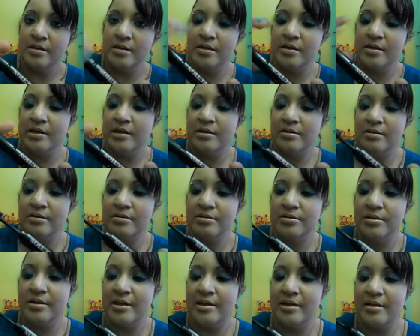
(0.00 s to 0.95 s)
and it
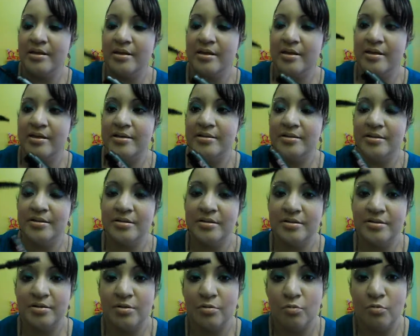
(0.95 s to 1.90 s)
looks like this this
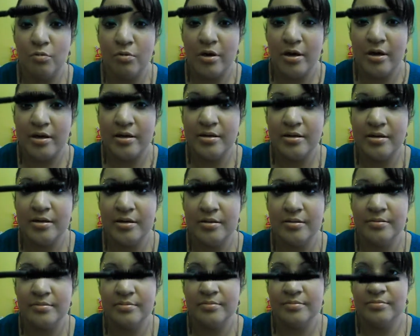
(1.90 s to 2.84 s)
is the wand
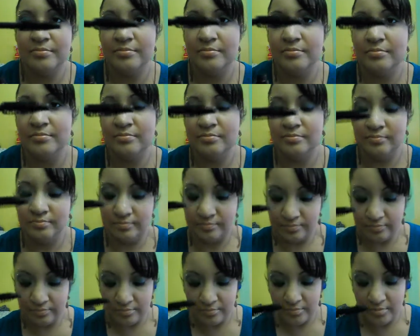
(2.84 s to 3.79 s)

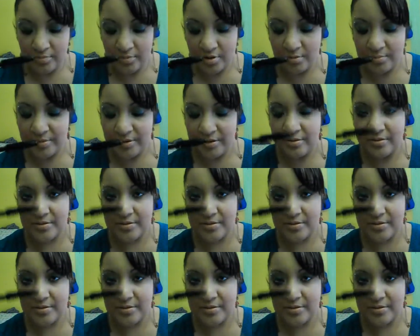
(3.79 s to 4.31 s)
hope you